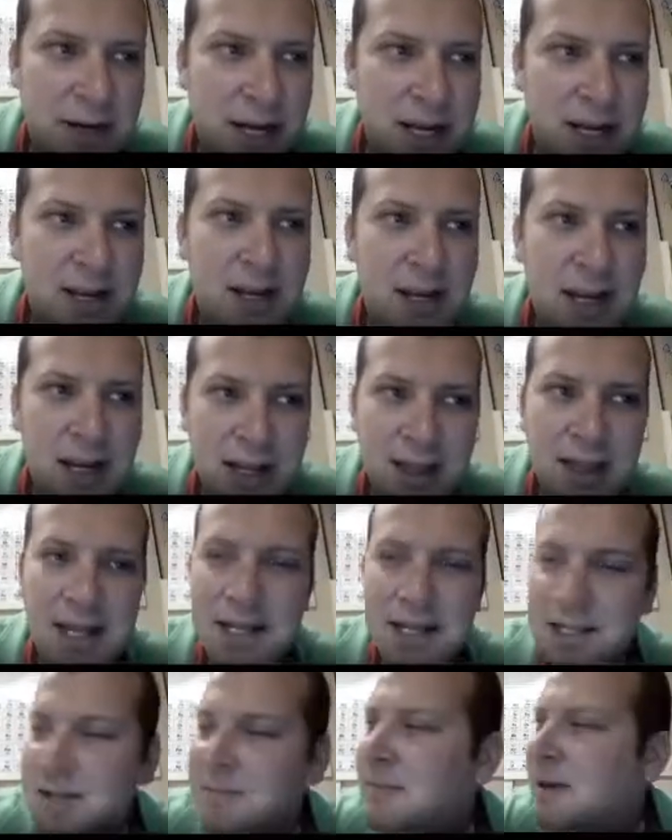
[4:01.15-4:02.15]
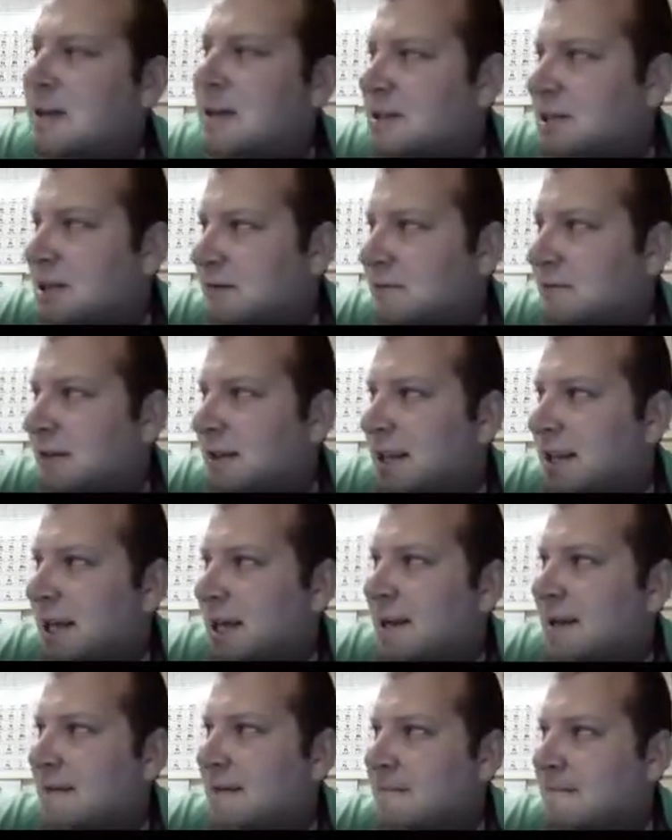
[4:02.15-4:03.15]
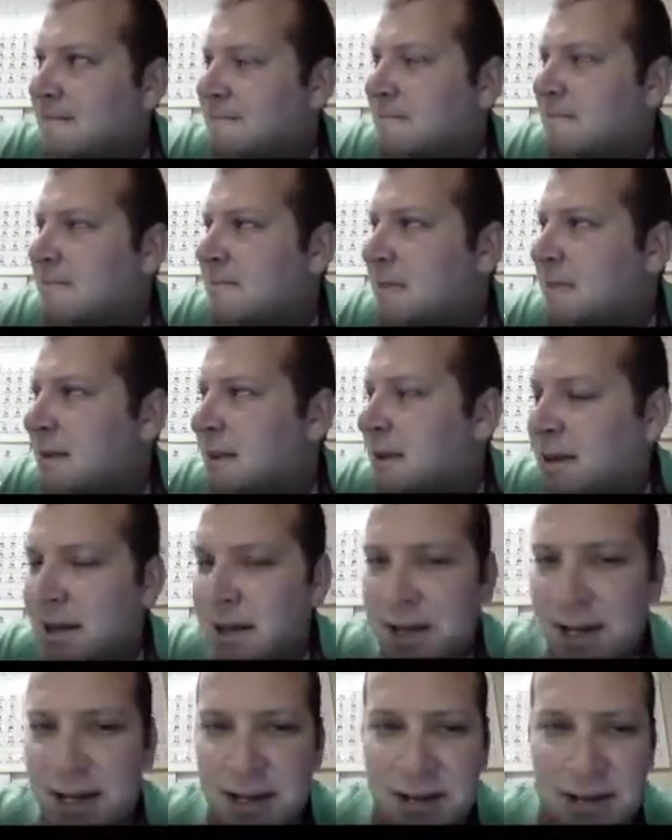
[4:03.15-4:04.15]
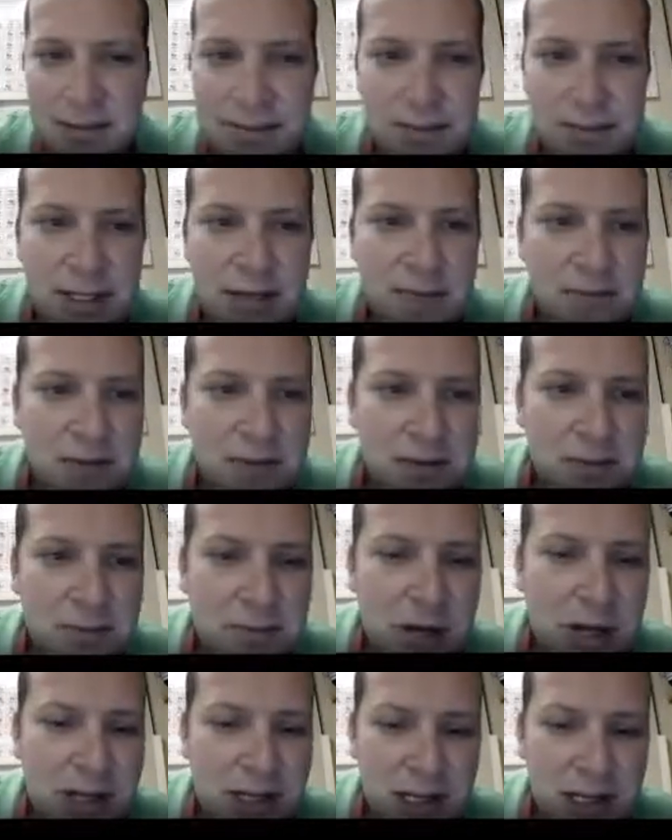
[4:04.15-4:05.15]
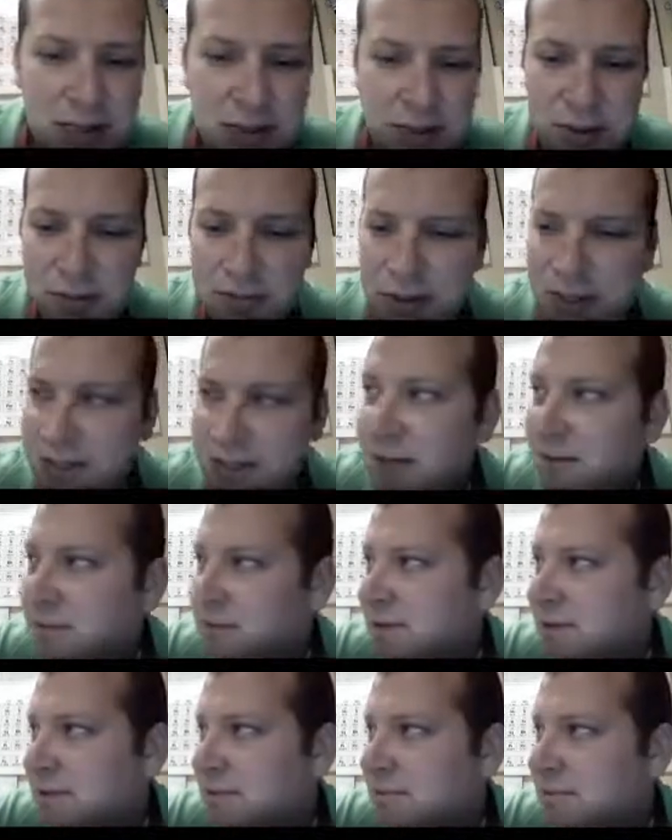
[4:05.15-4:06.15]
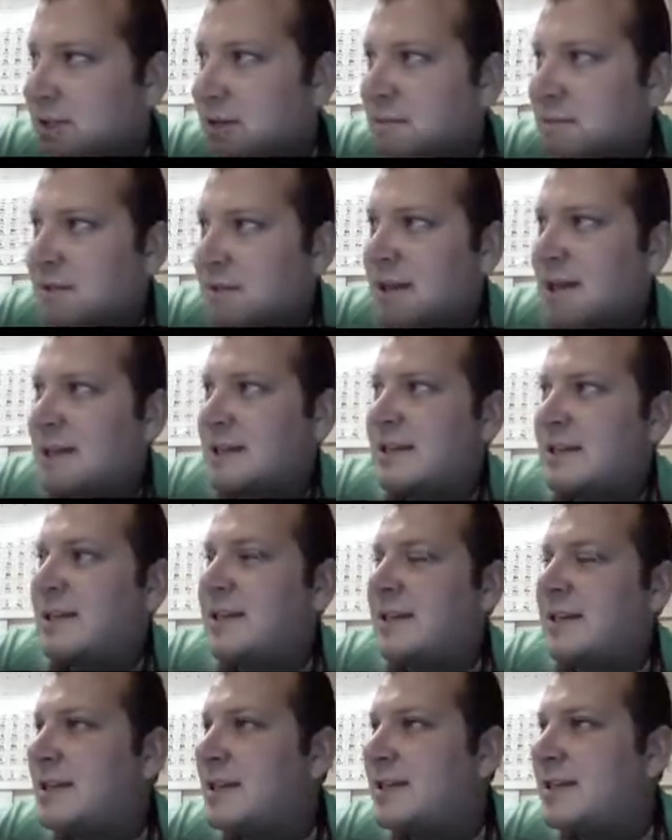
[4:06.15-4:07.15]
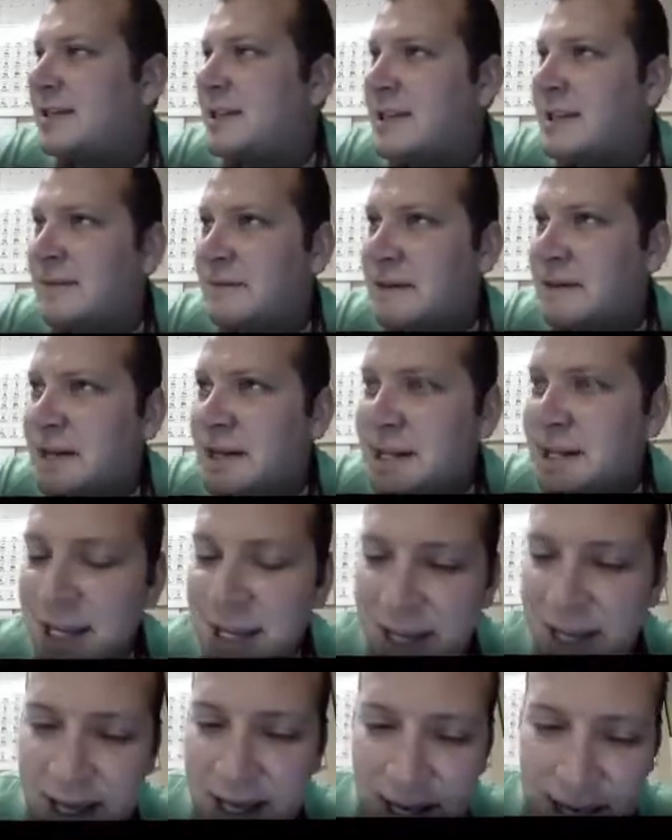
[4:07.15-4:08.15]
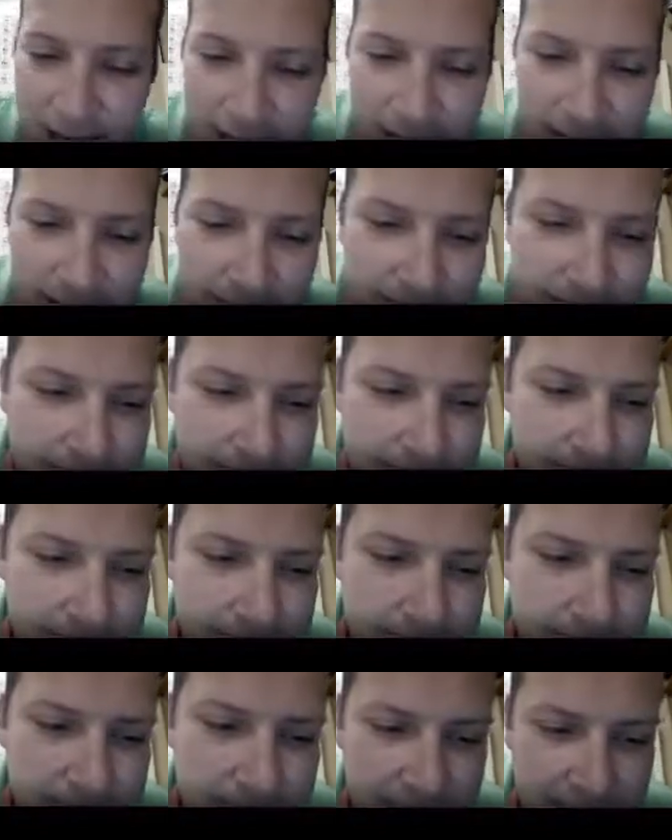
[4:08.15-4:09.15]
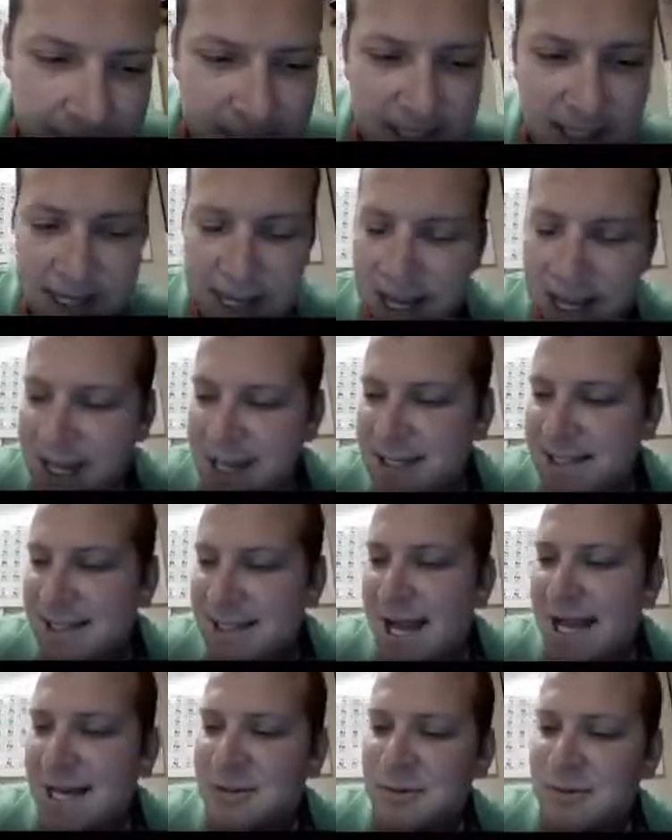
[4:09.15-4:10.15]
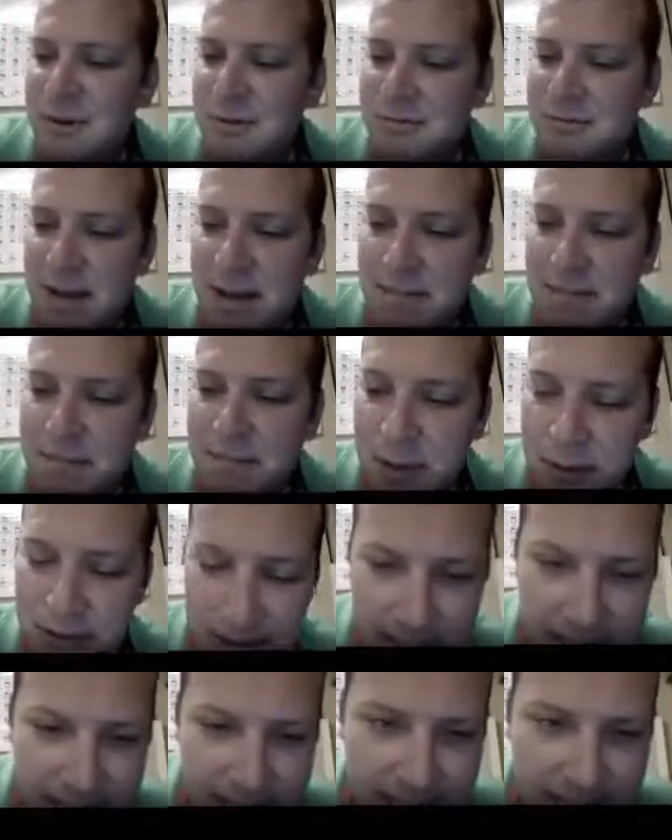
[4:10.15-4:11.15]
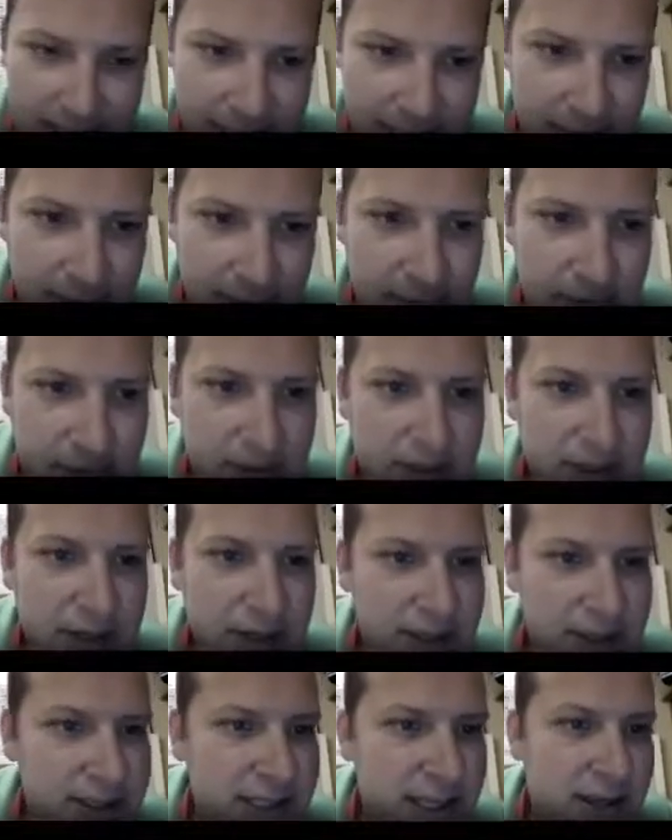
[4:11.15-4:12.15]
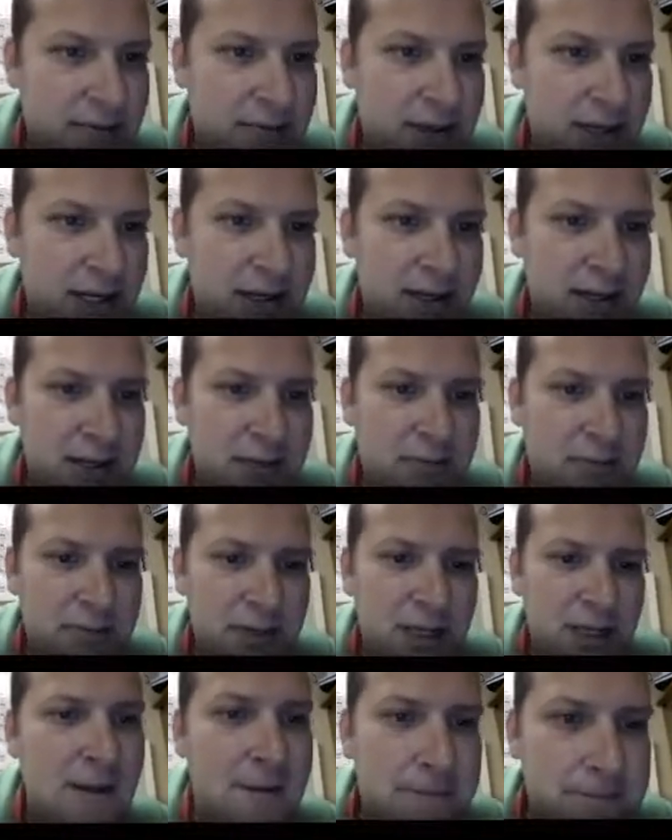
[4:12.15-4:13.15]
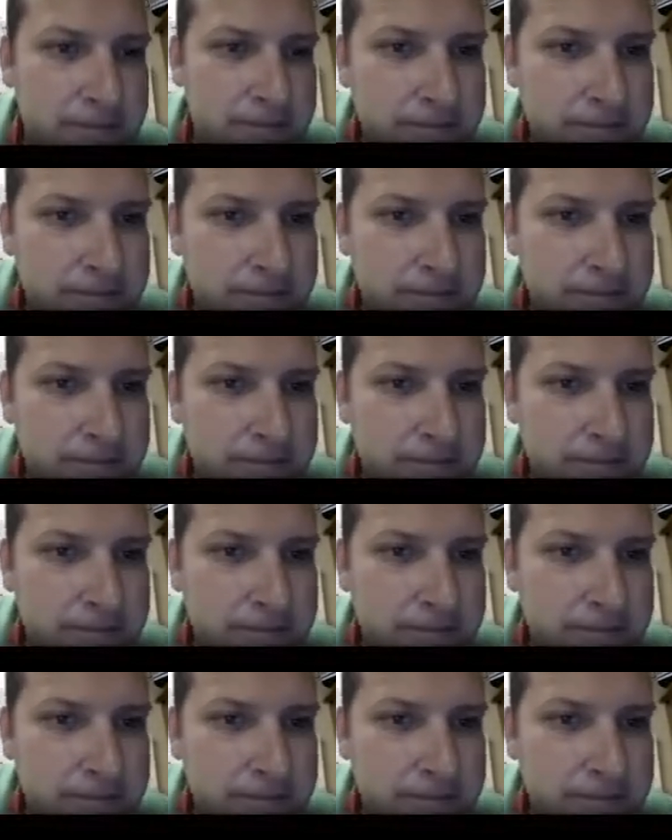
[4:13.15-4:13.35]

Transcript: I, I, like my Chick fil A. Uh, definitely probably going to treat myself to some Chick fil A this evening. Um, today is actually my birthday, so we're going to celebrate a little bit.